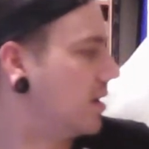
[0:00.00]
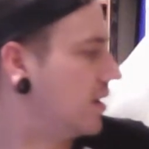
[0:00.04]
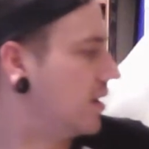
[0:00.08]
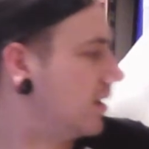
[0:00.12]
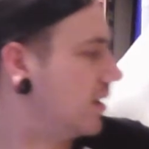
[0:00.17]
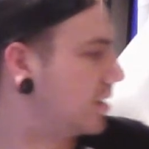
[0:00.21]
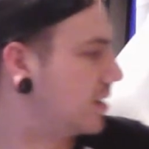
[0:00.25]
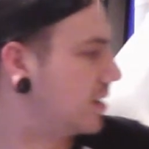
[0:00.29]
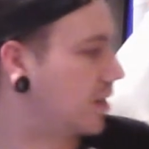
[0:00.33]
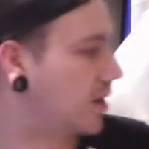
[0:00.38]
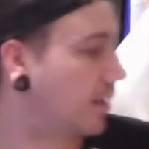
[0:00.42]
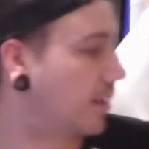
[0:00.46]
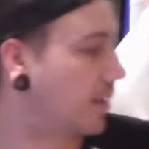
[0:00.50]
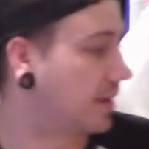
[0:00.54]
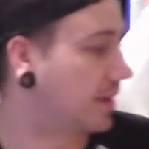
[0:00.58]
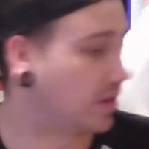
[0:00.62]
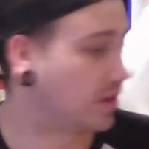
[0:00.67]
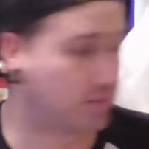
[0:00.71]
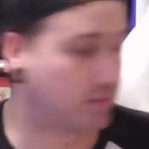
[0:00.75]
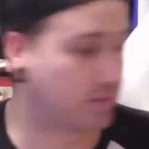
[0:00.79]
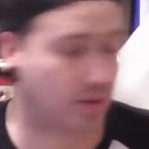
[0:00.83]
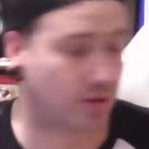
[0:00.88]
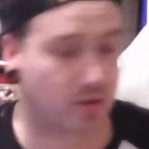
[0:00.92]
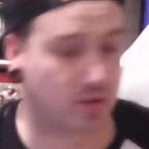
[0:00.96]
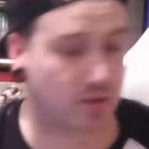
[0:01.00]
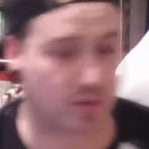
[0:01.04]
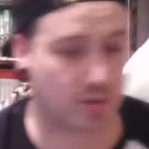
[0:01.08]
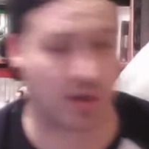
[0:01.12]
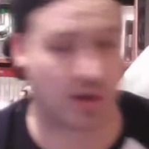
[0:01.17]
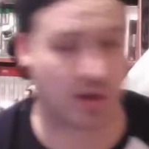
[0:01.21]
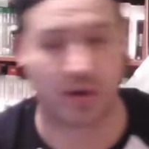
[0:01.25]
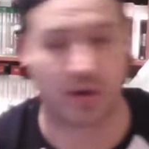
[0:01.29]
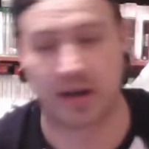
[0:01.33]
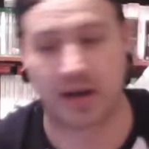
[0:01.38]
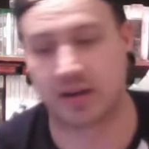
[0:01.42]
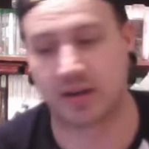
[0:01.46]
So I picked up those as
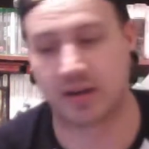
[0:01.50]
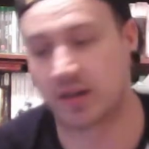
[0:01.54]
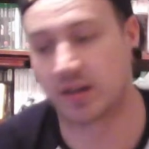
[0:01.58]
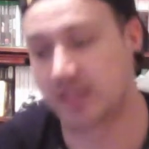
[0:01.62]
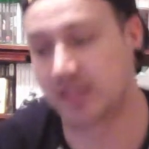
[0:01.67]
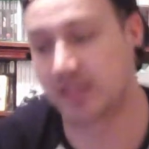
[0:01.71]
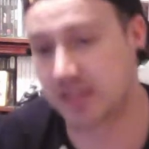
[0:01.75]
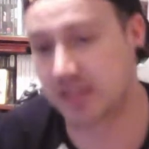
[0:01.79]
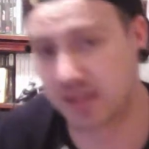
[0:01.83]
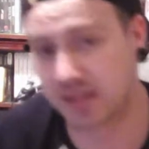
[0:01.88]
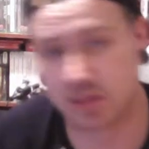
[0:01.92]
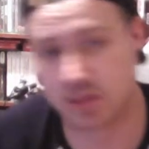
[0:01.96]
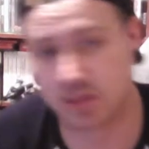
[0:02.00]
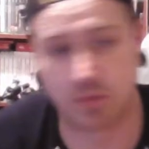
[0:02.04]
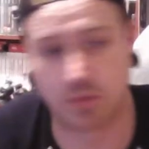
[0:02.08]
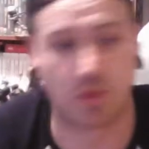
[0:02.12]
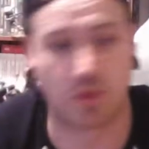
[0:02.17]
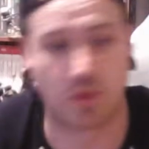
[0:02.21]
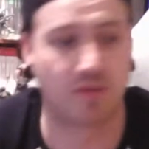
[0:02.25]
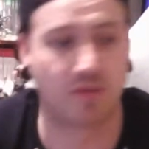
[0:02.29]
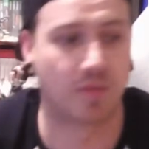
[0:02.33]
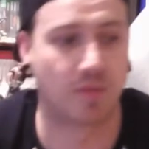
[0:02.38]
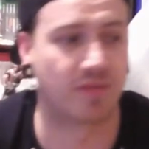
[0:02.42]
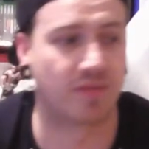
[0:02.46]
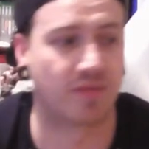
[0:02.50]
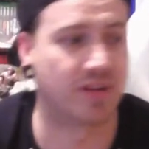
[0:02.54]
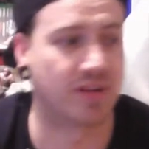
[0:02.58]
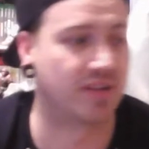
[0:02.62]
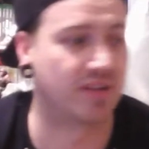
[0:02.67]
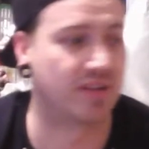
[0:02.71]
well, and I did get some more from a friend of